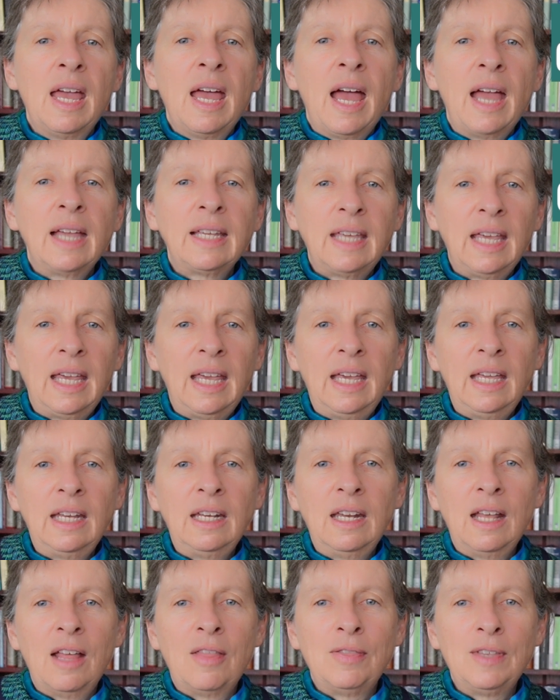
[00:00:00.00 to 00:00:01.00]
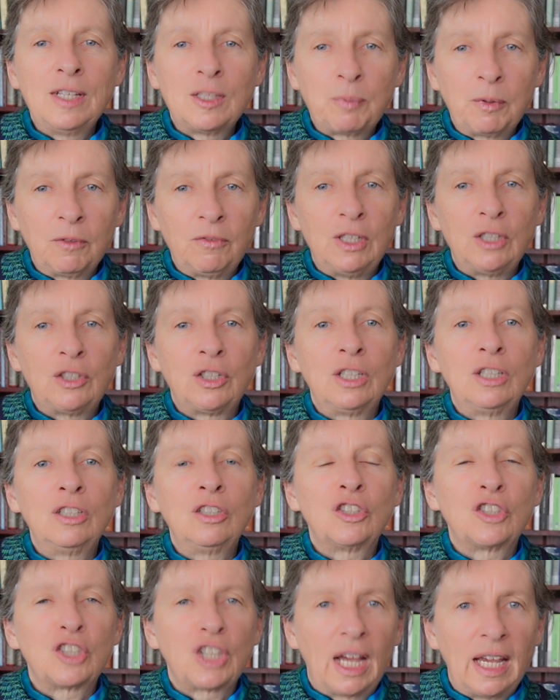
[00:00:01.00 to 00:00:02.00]
Again, this provision
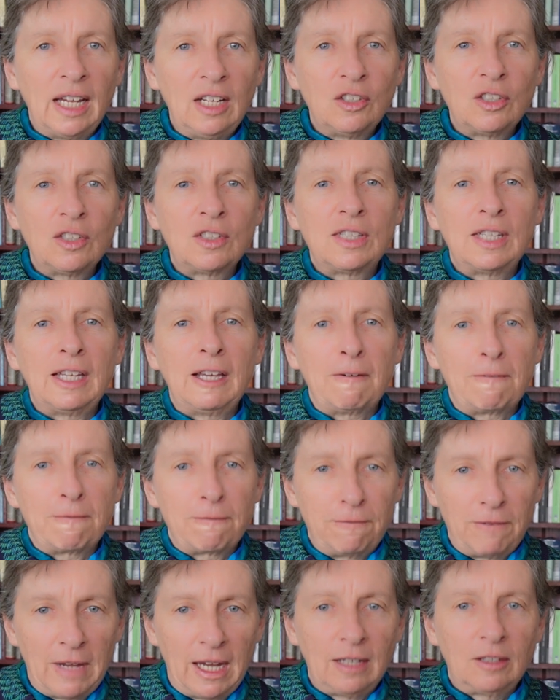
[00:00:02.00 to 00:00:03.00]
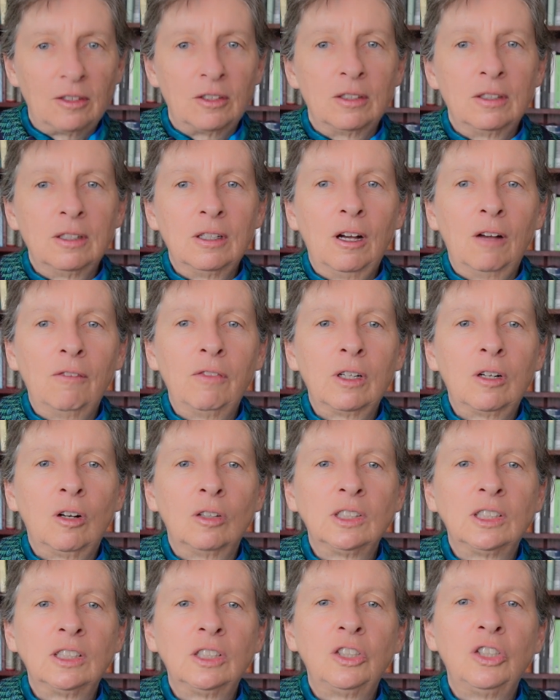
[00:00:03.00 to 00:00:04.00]
changes the effect of the
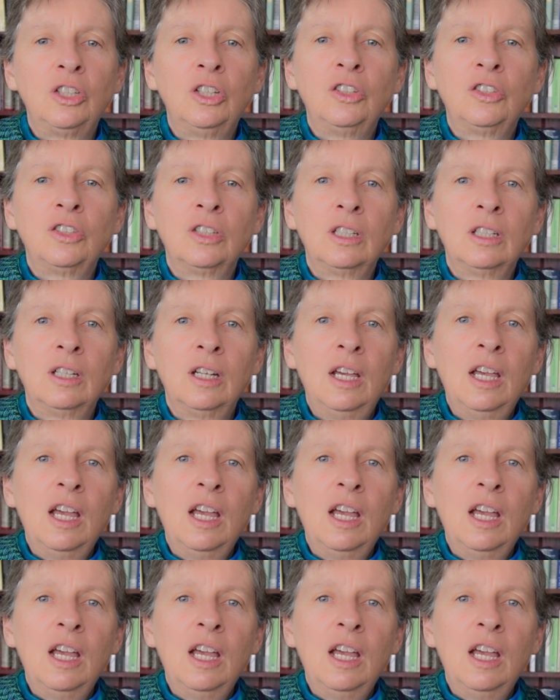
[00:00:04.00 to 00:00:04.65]
Constitution